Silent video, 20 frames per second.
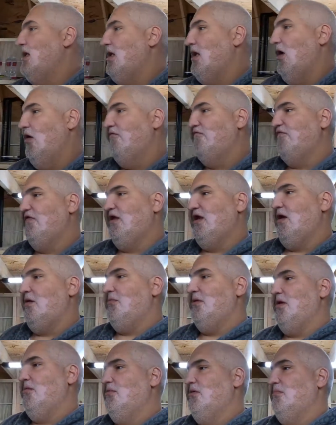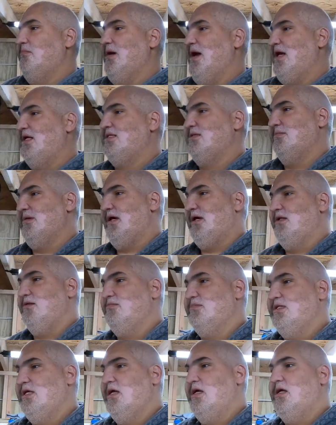hopefully I'll be able to buy some
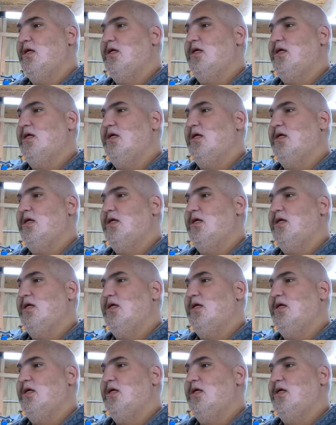items